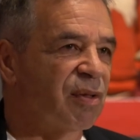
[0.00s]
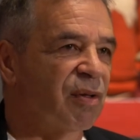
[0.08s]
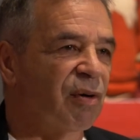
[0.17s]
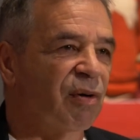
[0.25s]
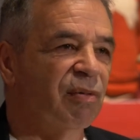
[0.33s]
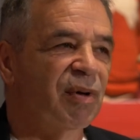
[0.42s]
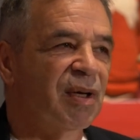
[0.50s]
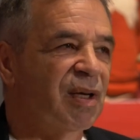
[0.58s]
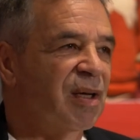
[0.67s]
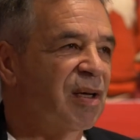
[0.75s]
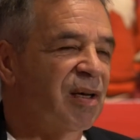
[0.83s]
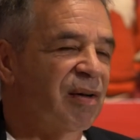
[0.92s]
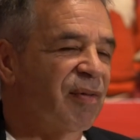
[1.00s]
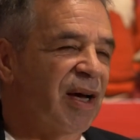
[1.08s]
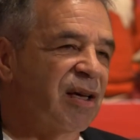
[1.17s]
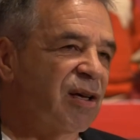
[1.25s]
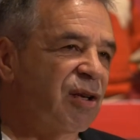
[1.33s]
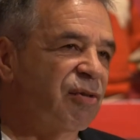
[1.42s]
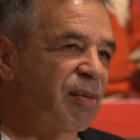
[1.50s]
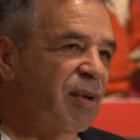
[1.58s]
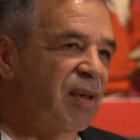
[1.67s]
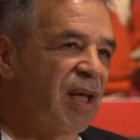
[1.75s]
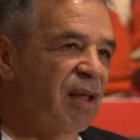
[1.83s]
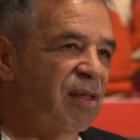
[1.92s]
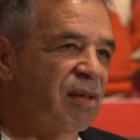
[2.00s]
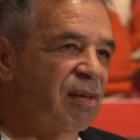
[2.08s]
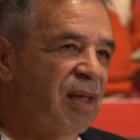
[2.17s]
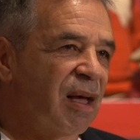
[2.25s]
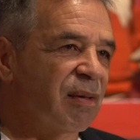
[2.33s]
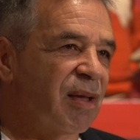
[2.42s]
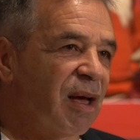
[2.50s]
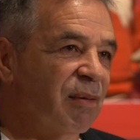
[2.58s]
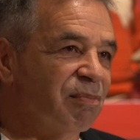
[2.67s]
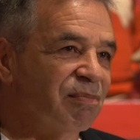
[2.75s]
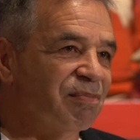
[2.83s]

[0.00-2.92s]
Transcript: So if I can contribute in that, that, that,